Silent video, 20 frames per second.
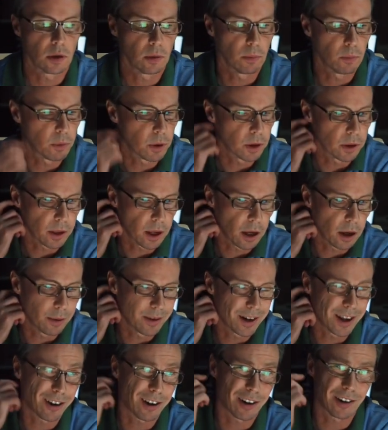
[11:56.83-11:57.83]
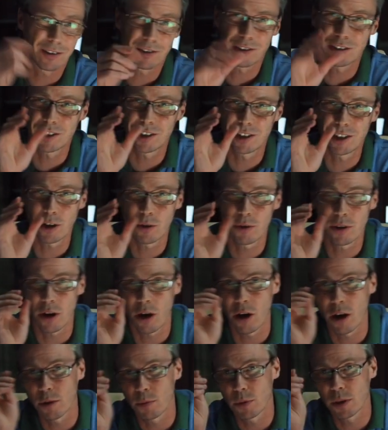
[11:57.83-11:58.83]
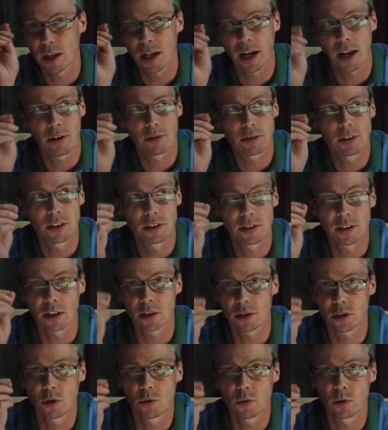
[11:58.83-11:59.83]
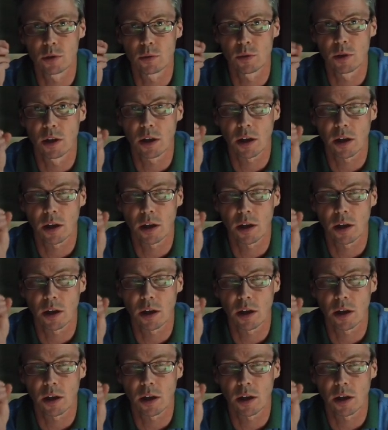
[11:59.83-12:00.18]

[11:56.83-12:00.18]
and bring that up. Now, going high with the clarity doesn't always